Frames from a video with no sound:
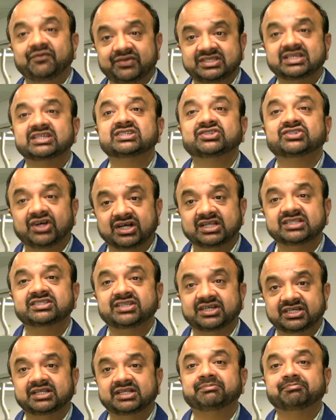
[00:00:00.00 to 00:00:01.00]
which has got a
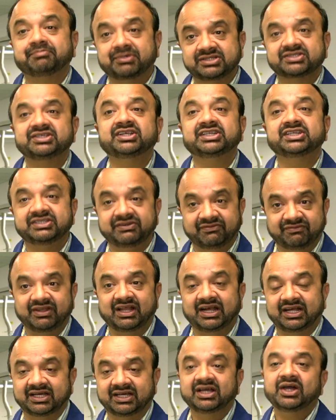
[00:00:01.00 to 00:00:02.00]
certain percentage of
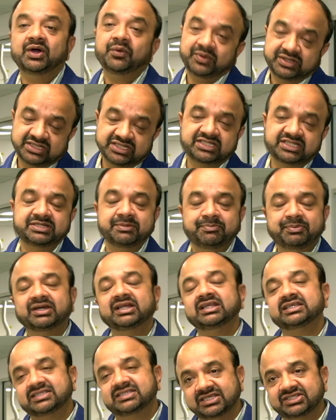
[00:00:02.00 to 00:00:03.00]
lead, which is
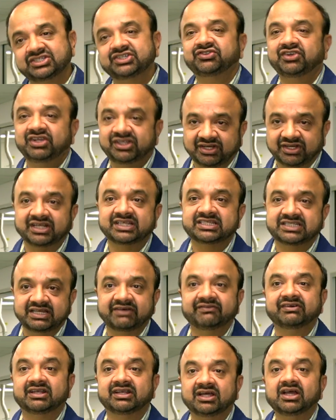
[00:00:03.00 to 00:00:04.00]
typically sixty-three
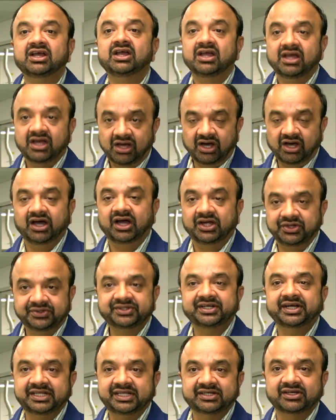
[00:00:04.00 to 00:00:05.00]
thirty-seven uh,
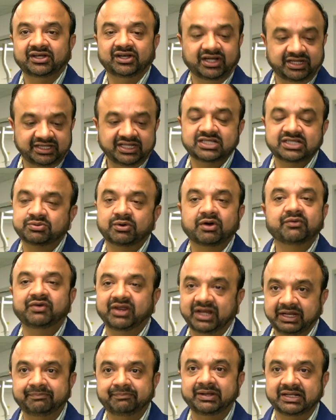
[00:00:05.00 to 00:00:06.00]
eutectic alloy. That's what
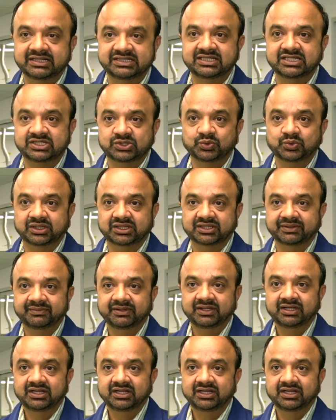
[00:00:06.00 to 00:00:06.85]
we replace this with.